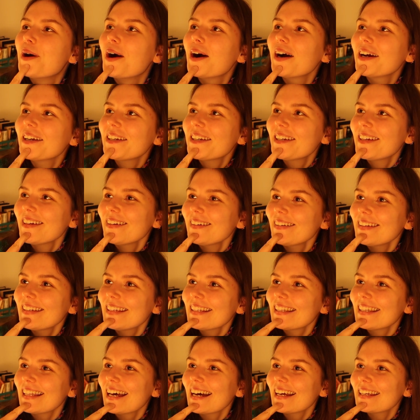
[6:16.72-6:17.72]
why she
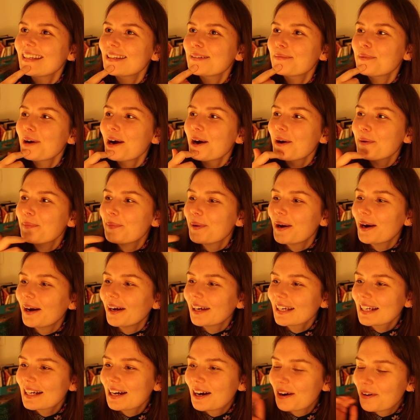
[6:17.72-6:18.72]
did that as well, but
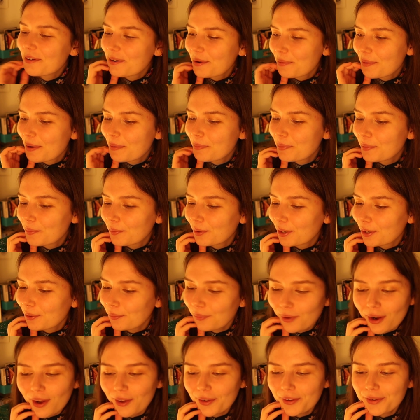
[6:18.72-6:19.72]
I can't remember what it
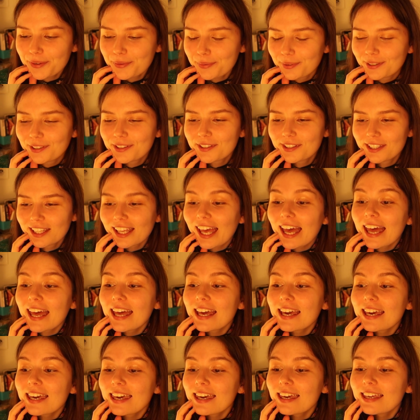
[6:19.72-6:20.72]
was once
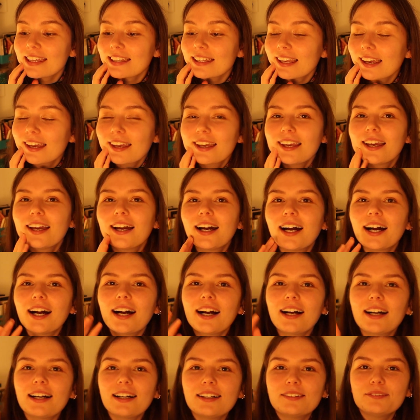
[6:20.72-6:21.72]
again.
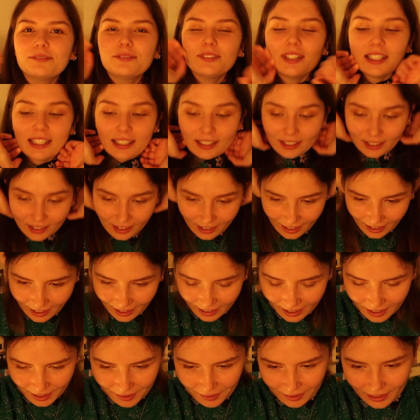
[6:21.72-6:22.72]
Um, and
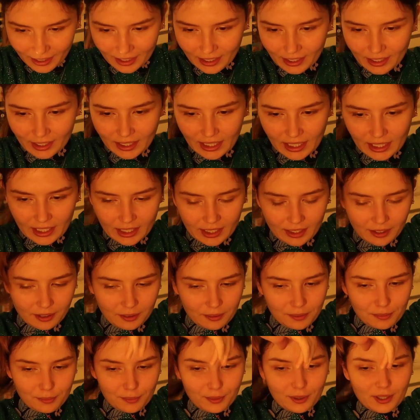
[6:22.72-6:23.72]
anyway,
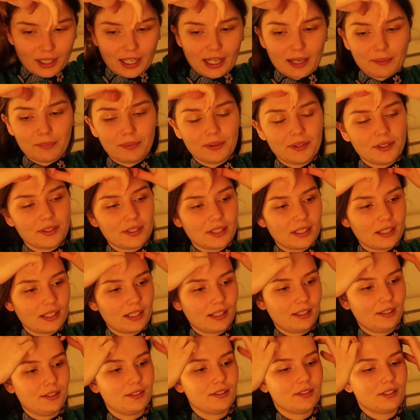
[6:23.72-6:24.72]
what happens in
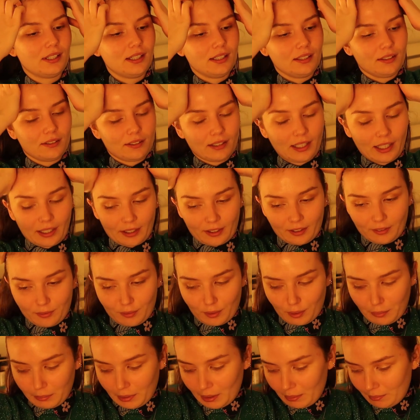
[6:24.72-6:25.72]
this? I don't heckin'
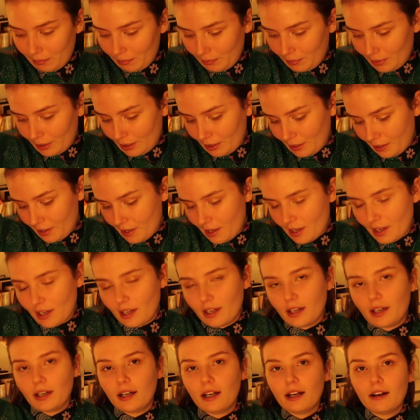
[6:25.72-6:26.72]
remember.
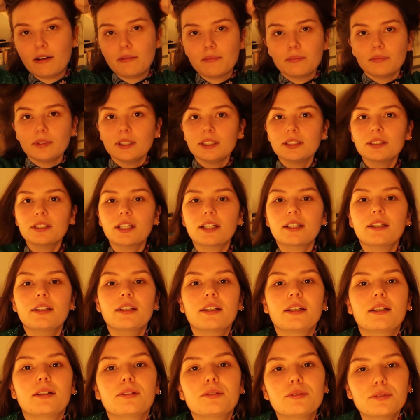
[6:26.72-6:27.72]
Um, it's like
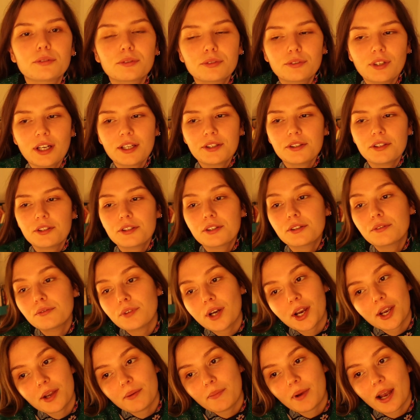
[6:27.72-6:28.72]
a fantasy
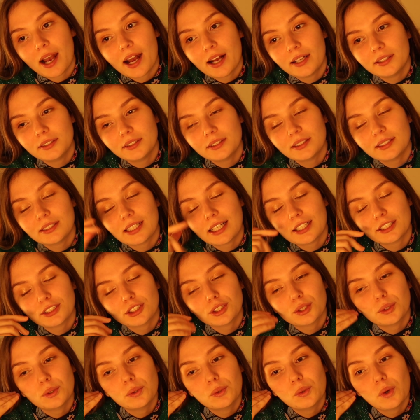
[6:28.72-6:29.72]
romance,
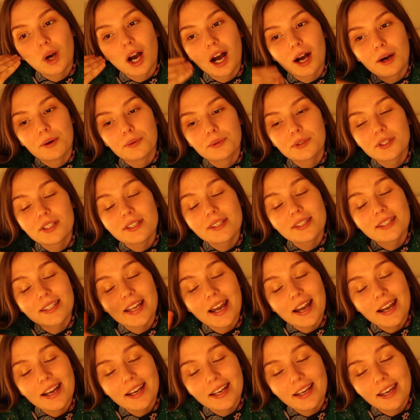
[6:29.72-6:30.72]
that's all I'll
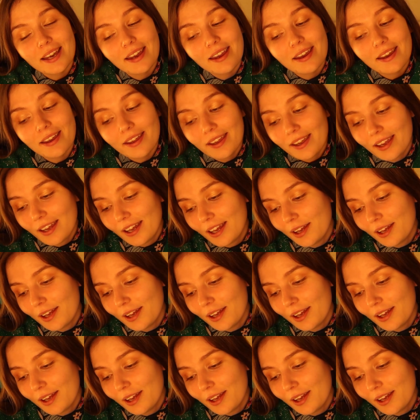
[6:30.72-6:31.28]
say.